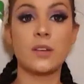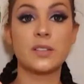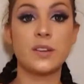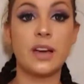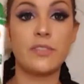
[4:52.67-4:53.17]

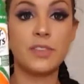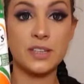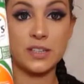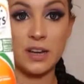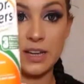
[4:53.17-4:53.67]
So I have
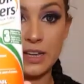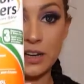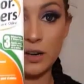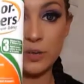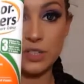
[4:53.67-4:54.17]
this guy
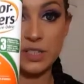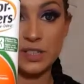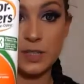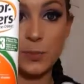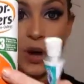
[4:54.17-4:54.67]
here, which is the
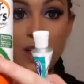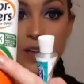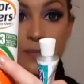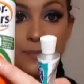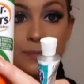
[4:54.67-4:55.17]

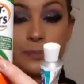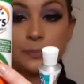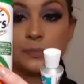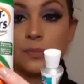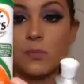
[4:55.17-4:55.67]
spray.
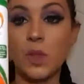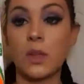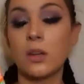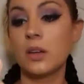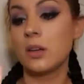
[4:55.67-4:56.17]

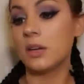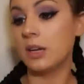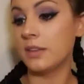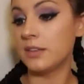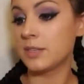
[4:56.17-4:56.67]

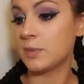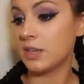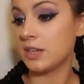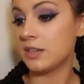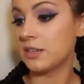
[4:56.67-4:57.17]
And this
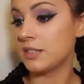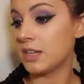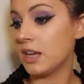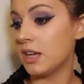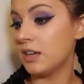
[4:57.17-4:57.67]
one is
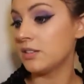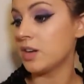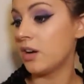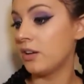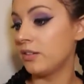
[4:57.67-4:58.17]
a
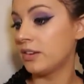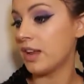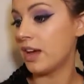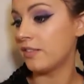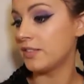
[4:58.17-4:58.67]
tall
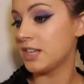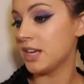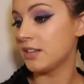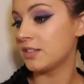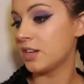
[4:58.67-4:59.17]

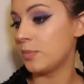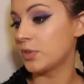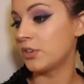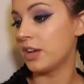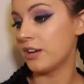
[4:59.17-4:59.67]
naphtate
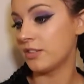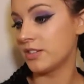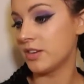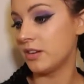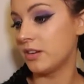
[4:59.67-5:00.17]
topical
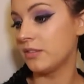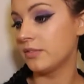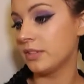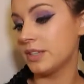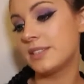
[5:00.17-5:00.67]
aerosol.
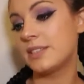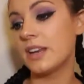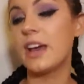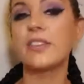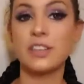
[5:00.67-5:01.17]
It's an
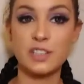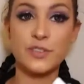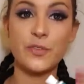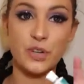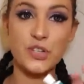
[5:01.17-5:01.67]
athlete's
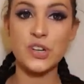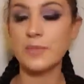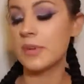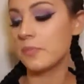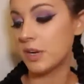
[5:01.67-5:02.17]
foot
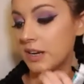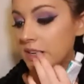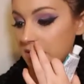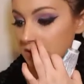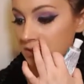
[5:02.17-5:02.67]
treatment, but
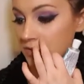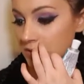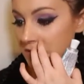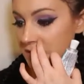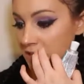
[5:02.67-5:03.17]
it
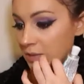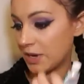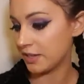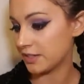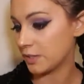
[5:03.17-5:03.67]
treats tinea
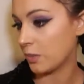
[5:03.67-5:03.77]
pedis as